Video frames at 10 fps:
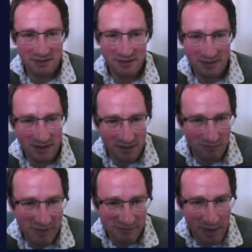Yeah, I
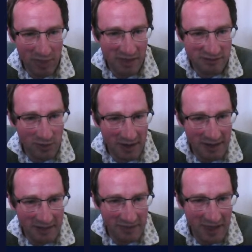misspelled that, so I can
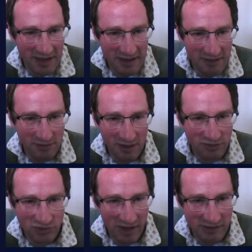edit that here
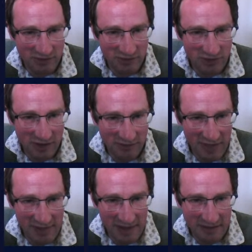and change
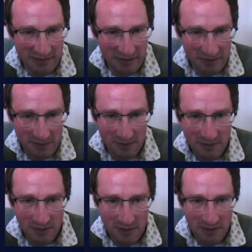that later.
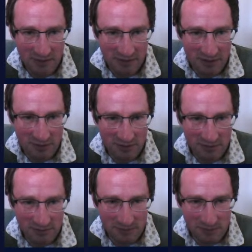Is it going to
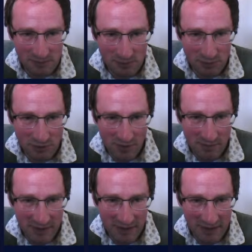autocorrect
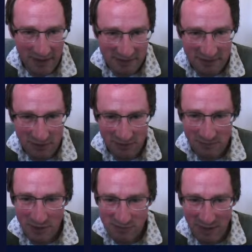me? Yes, good.
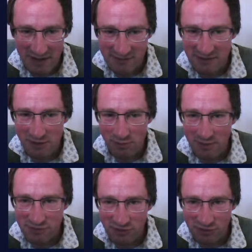My spelling is terrible.
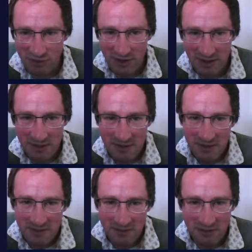I'm so sorry.
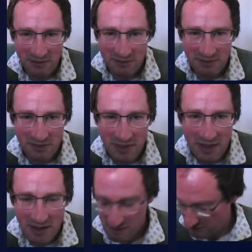Good.
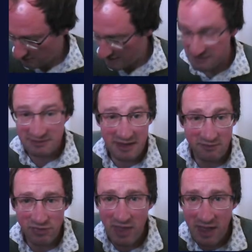So that's
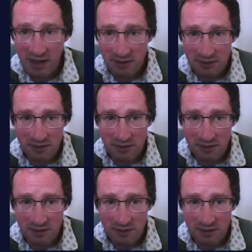saved there,